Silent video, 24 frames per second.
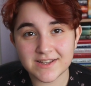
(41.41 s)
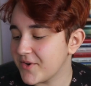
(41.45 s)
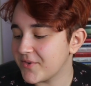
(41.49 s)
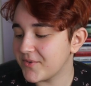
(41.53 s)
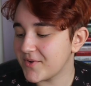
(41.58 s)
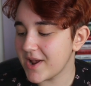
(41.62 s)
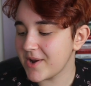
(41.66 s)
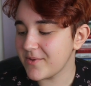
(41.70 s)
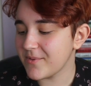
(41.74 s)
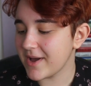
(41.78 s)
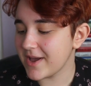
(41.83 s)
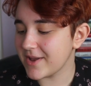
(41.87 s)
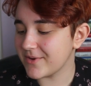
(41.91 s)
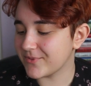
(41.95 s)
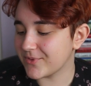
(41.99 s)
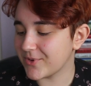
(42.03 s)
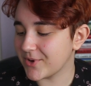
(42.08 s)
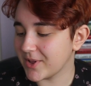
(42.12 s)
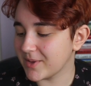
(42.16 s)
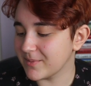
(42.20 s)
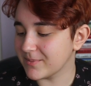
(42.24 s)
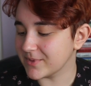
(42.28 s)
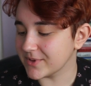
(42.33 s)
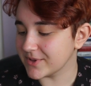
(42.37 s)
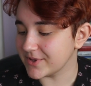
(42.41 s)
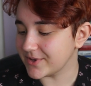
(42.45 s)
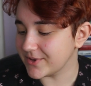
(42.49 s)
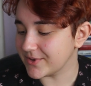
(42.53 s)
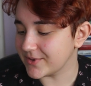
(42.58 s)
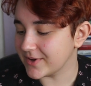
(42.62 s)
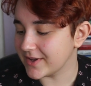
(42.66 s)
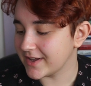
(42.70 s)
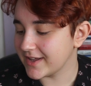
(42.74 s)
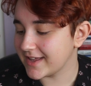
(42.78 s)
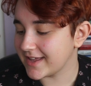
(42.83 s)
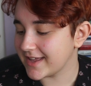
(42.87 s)
Red, White, and Royal
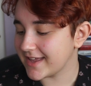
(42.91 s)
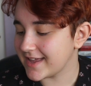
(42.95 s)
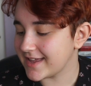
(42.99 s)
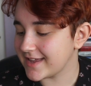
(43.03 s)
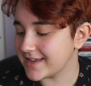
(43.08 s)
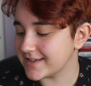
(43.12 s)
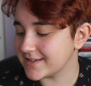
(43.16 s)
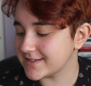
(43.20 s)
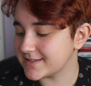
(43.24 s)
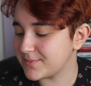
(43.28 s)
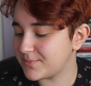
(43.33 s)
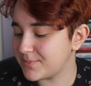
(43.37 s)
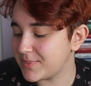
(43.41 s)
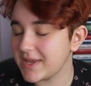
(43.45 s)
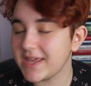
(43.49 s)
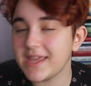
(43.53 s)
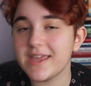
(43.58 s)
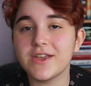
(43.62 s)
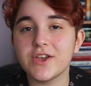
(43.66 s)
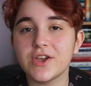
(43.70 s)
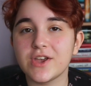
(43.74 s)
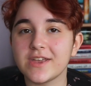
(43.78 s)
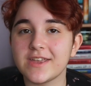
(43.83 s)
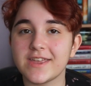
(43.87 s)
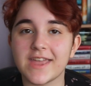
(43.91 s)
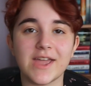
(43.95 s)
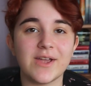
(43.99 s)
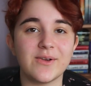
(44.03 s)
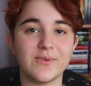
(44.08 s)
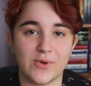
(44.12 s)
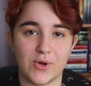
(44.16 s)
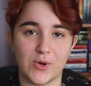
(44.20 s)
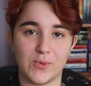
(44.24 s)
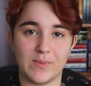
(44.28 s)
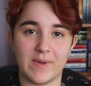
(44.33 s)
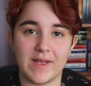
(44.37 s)
Blue is peak gay
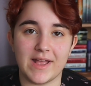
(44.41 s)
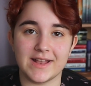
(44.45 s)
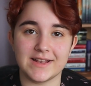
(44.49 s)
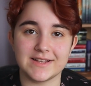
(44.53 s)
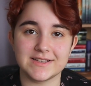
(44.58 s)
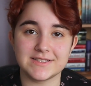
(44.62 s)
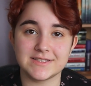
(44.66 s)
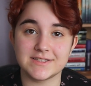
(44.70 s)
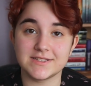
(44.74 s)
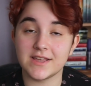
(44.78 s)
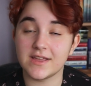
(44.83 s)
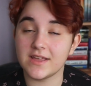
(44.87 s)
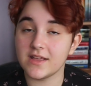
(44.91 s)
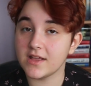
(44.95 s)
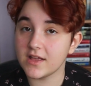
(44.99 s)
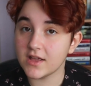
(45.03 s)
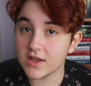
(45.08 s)
romance.